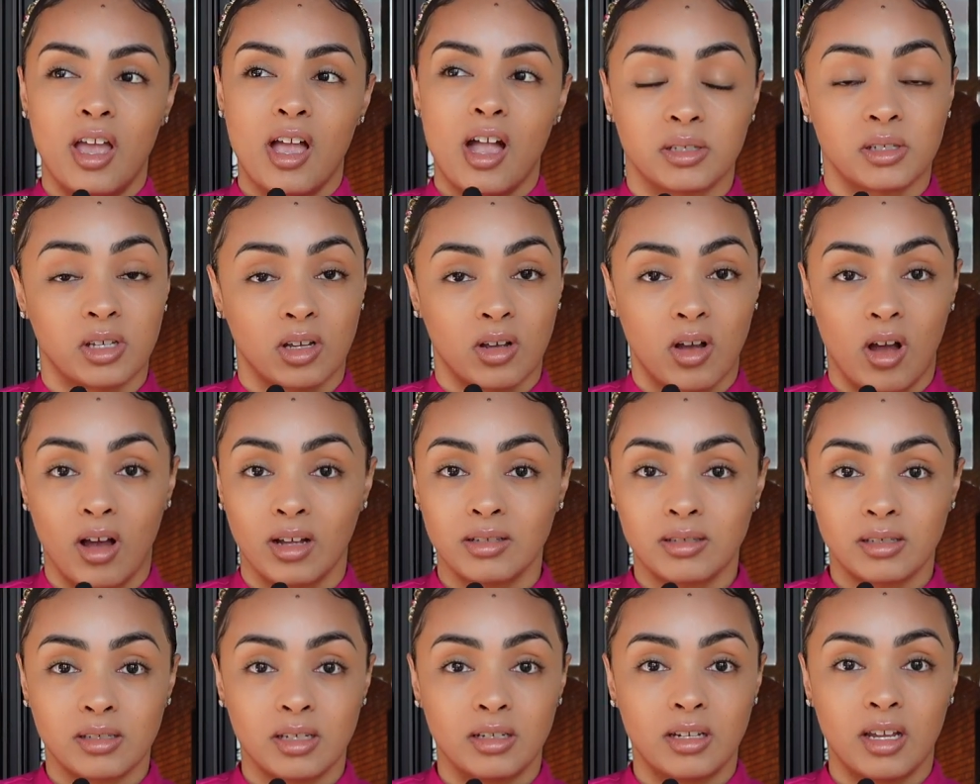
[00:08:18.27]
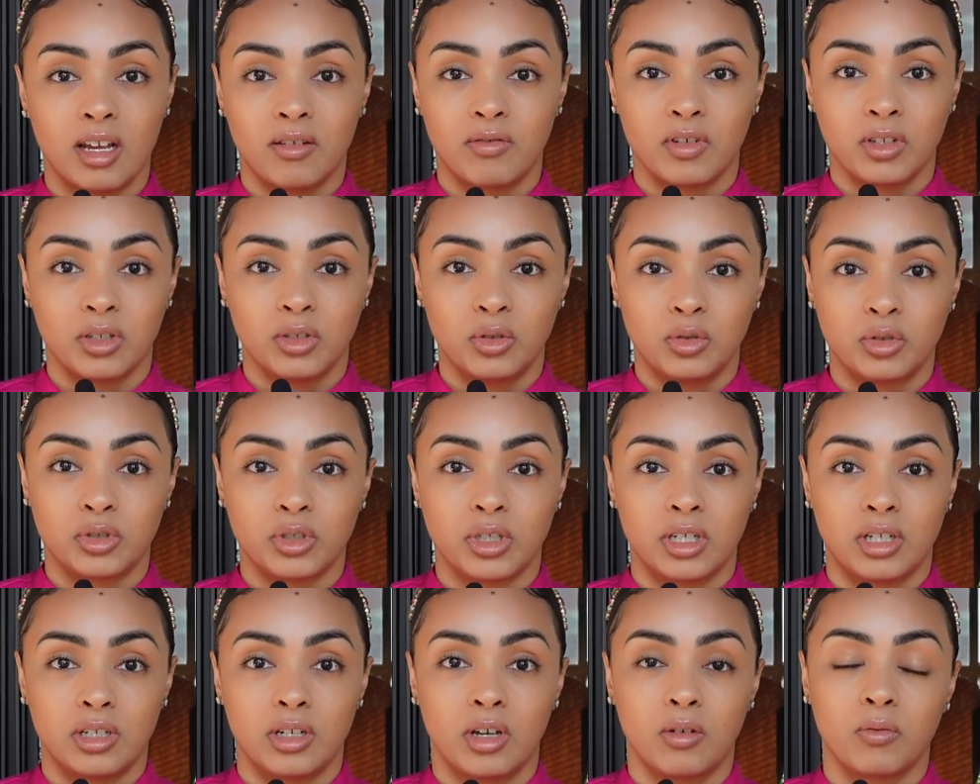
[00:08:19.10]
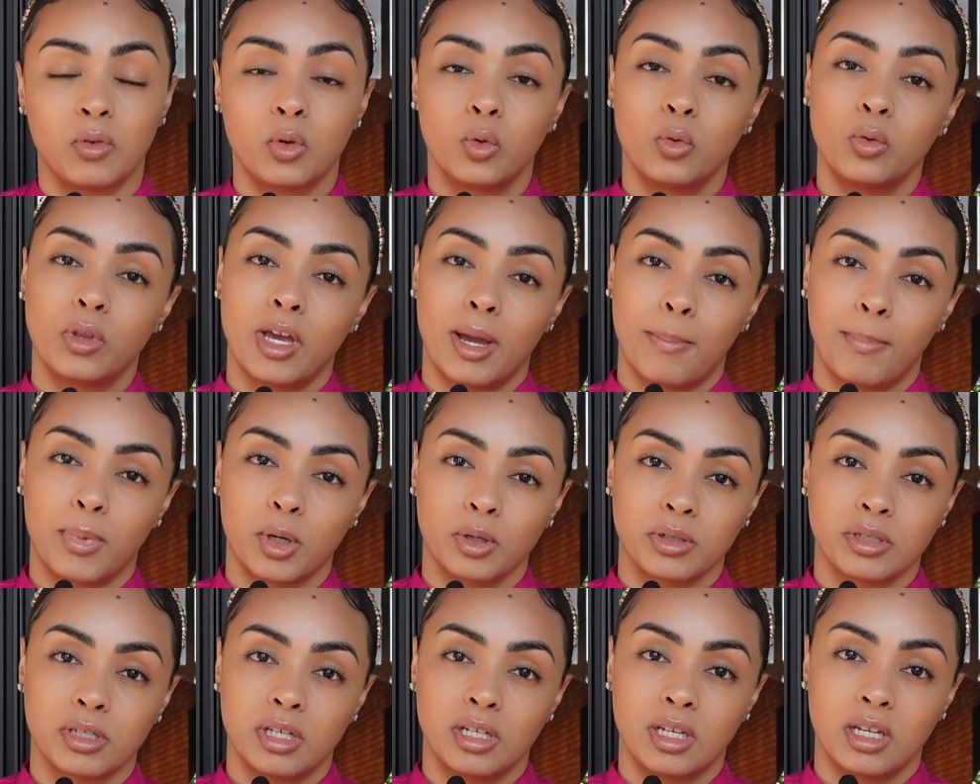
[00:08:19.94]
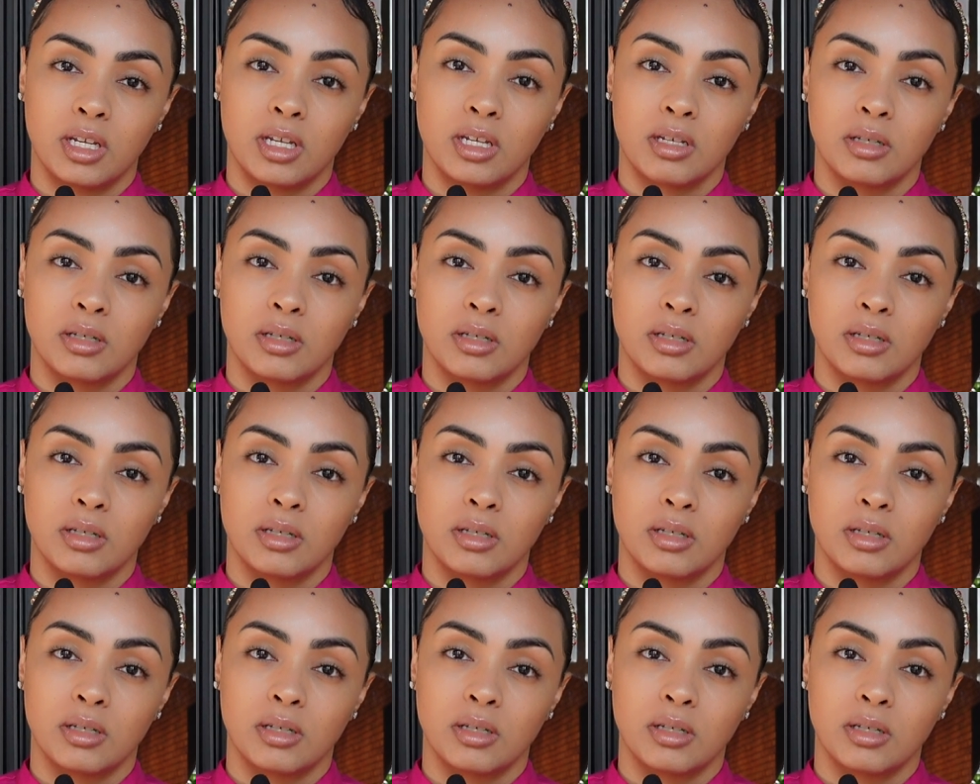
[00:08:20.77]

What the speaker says: It's a constant evolution of who that person